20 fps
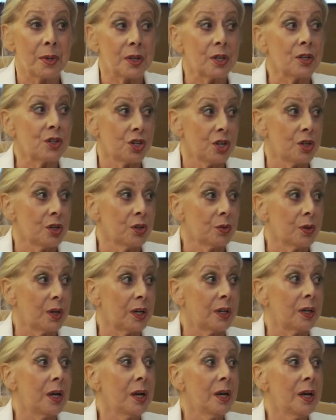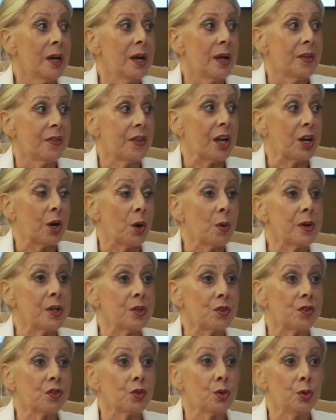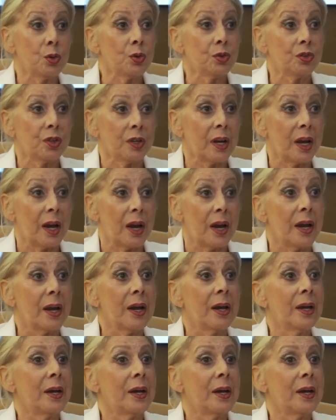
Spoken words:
of the children that are in school today.